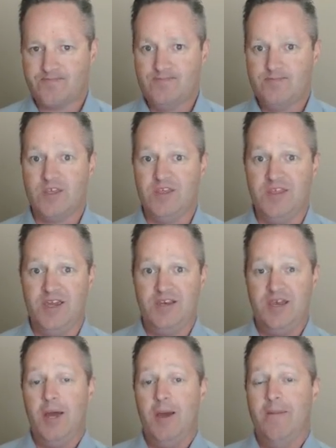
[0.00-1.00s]
then
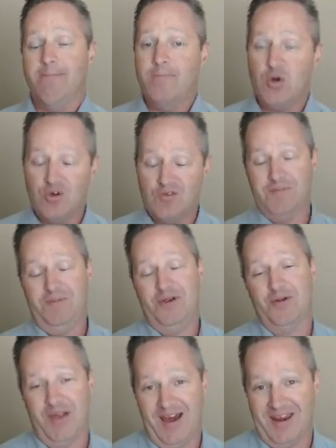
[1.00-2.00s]
move it
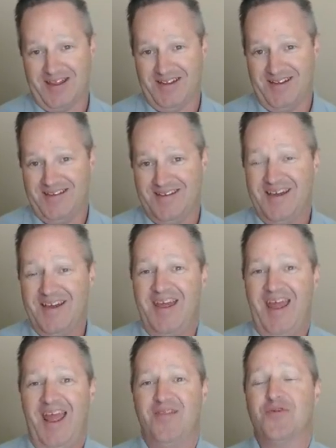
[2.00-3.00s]
periodically.
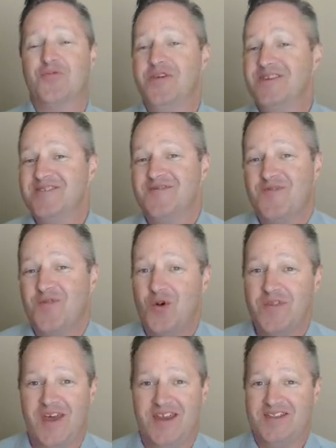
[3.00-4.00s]
And the reason for
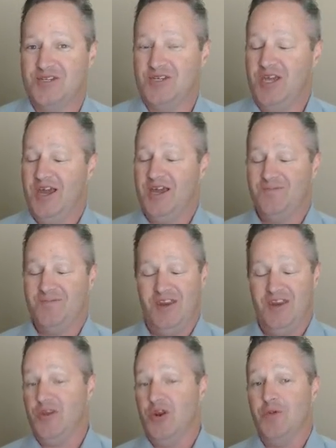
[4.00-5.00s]
that is, and
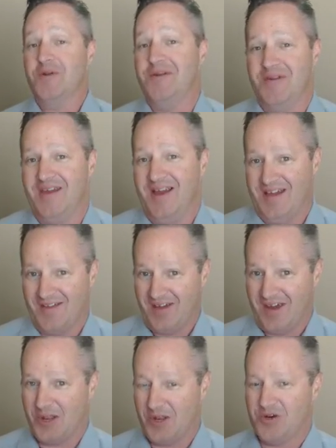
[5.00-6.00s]
if you don't believe me, I've got
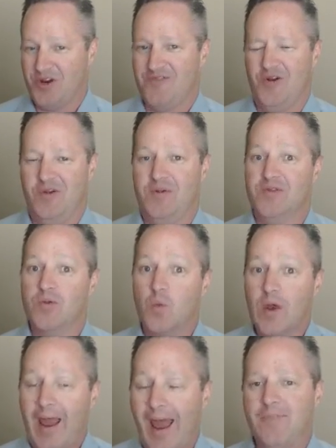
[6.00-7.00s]
a little trick for you, but
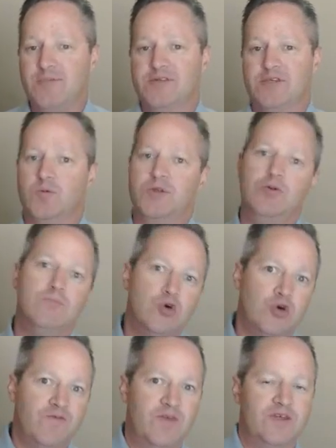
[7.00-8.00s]
what happens is when you
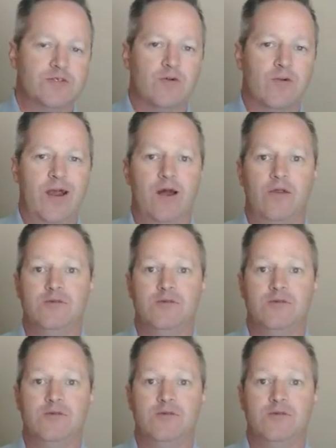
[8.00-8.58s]
move things around,